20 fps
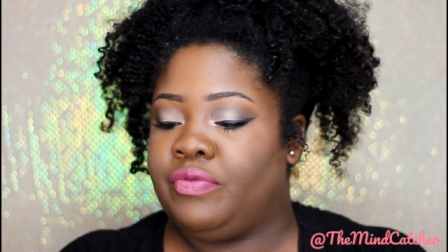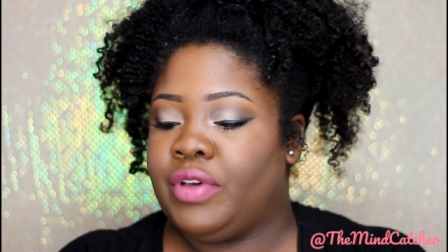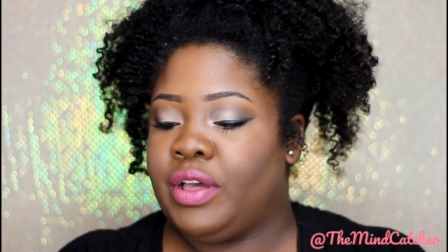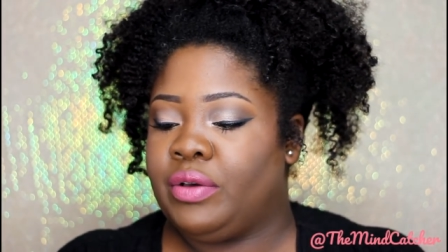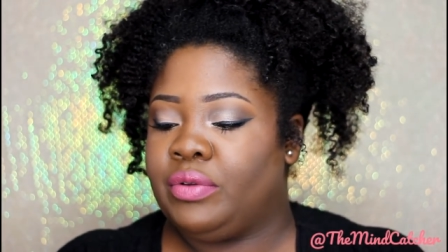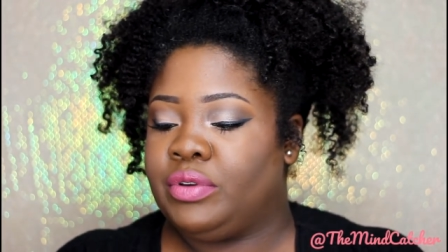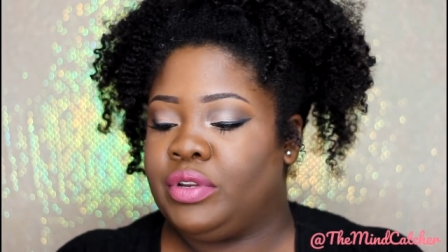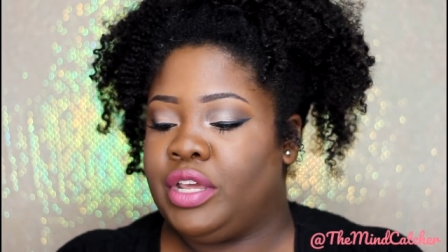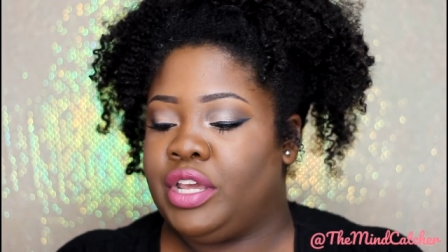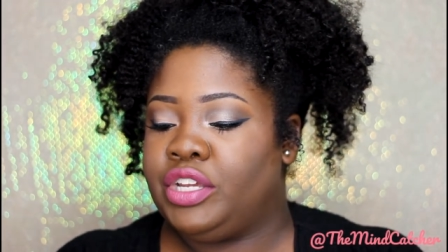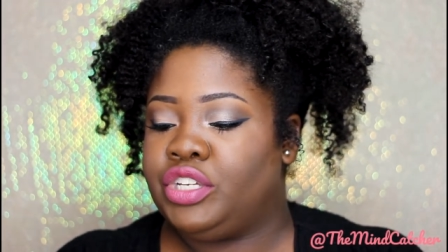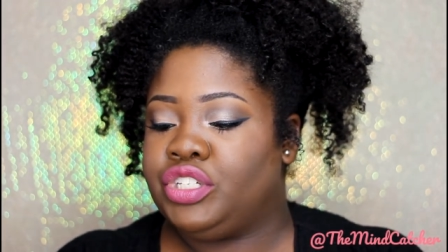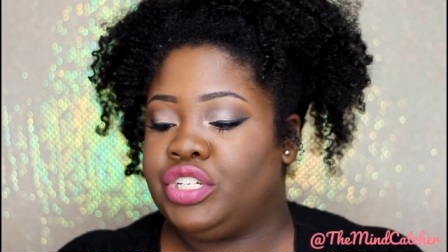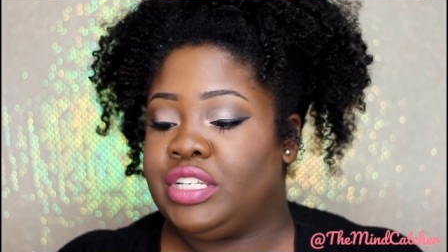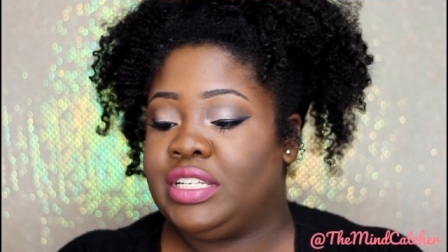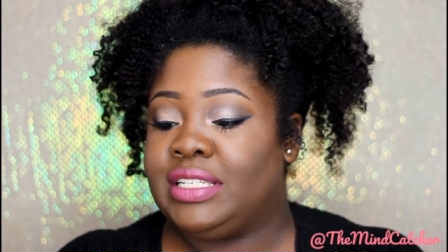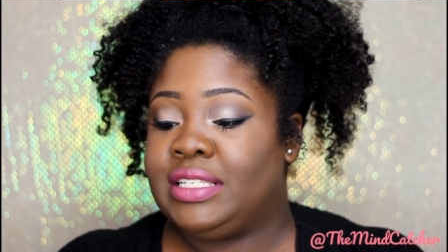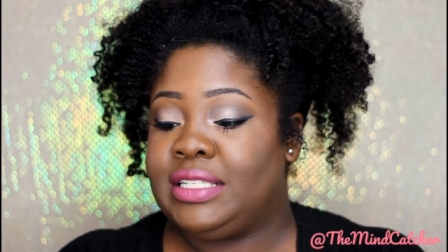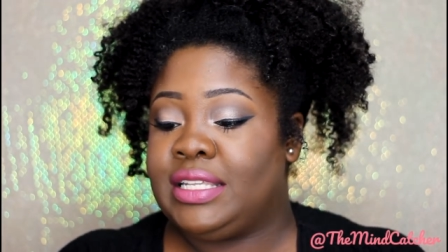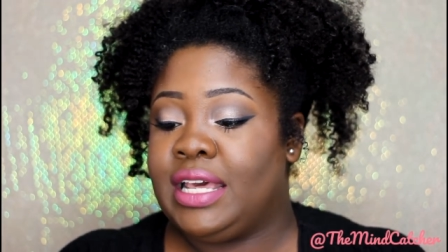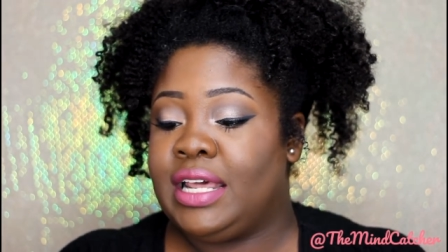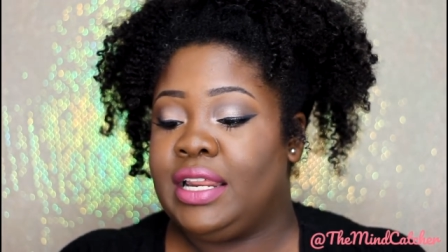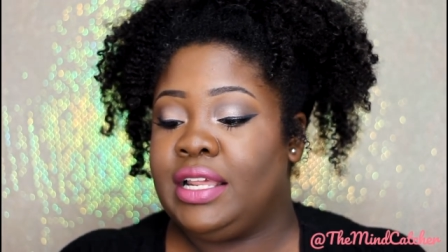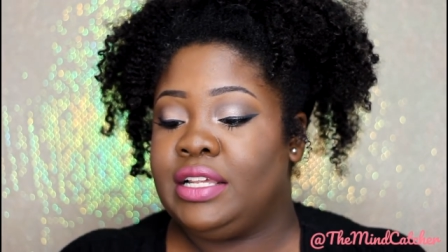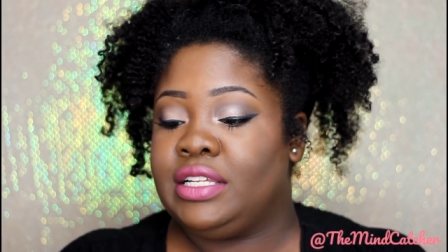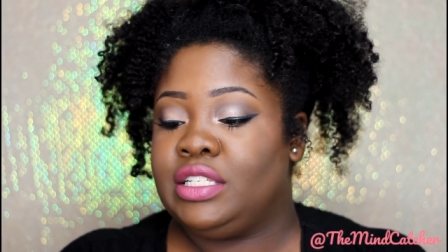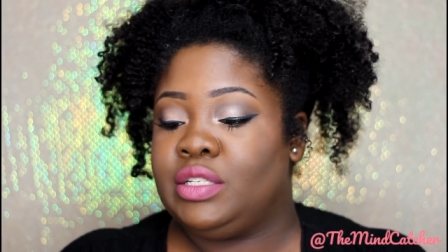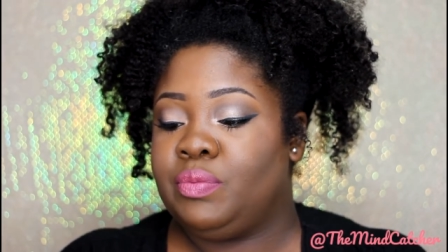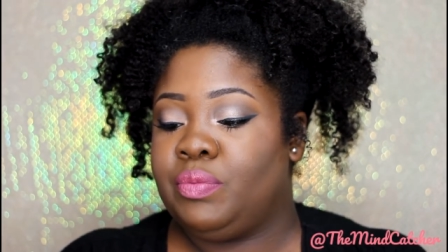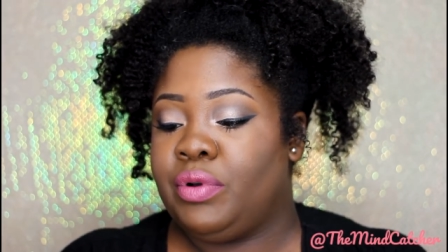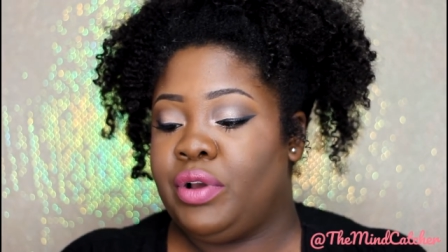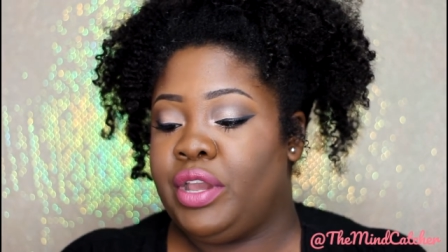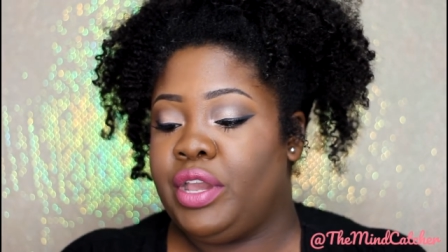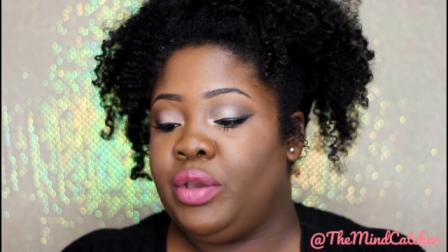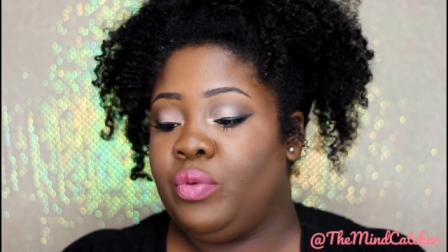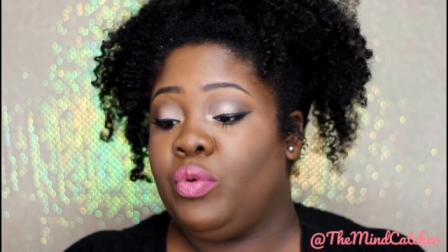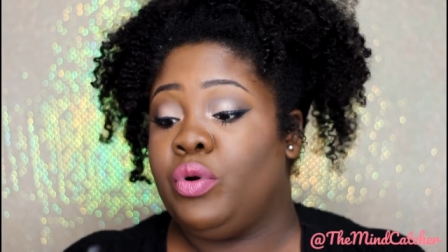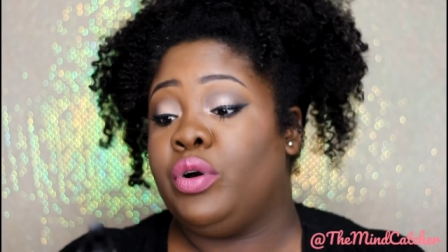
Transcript: Foundation Setting Spray.